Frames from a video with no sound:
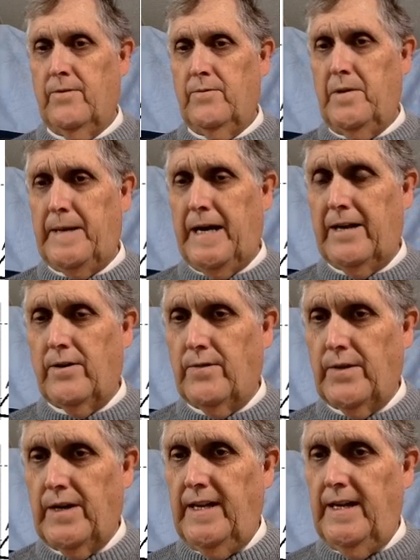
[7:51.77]
What about
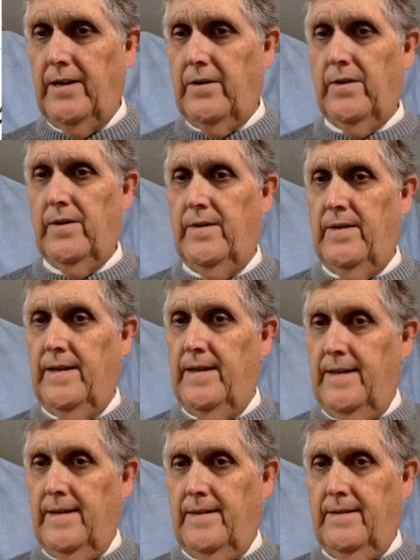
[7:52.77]
over here?
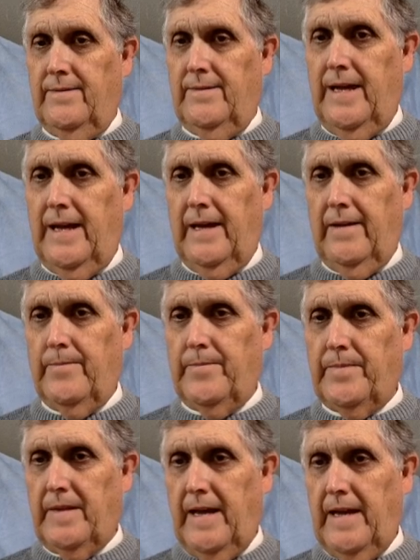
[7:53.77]
Okay,
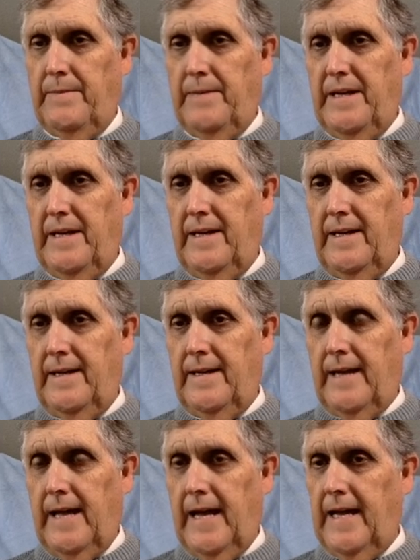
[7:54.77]
AB,
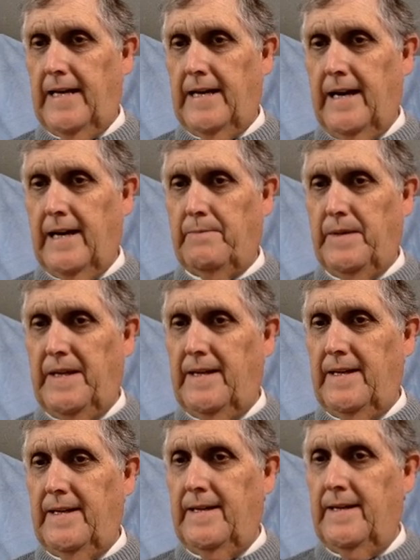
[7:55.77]
A not
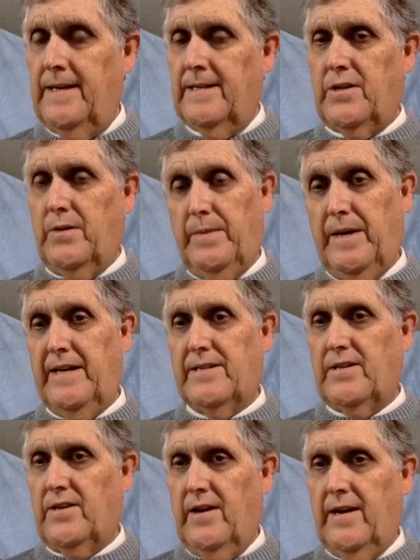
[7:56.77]
B, so B
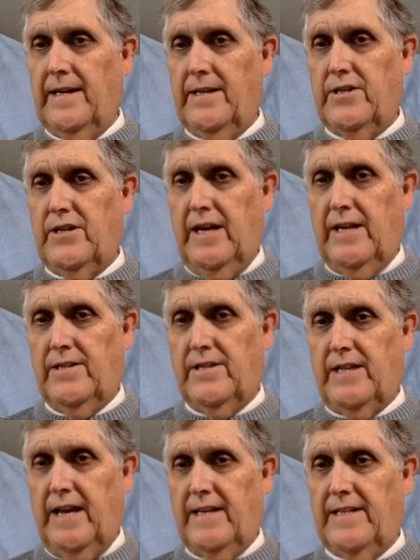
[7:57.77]
is gone, it
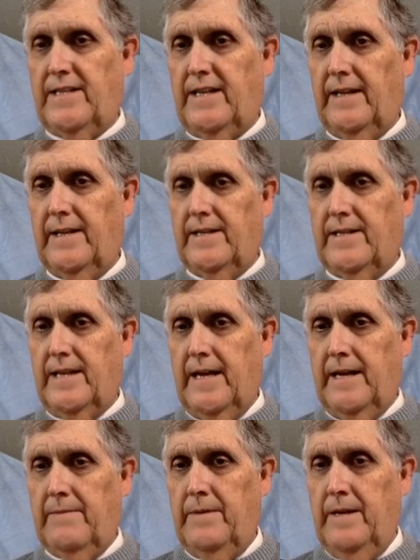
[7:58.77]
changes, A stayed the
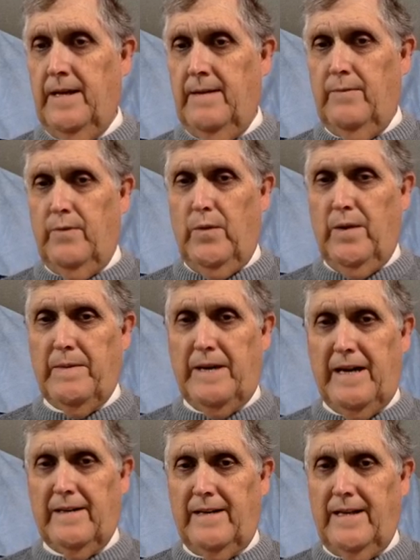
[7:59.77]
same. But what
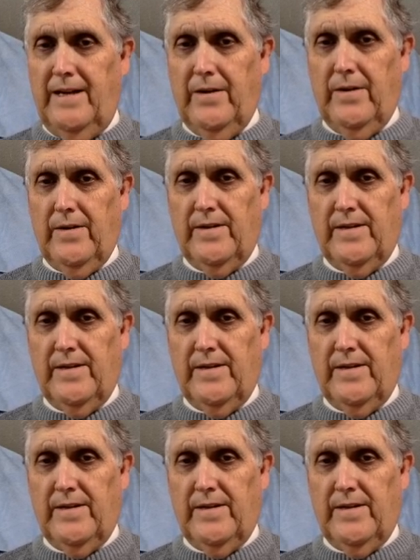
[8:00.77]
about here?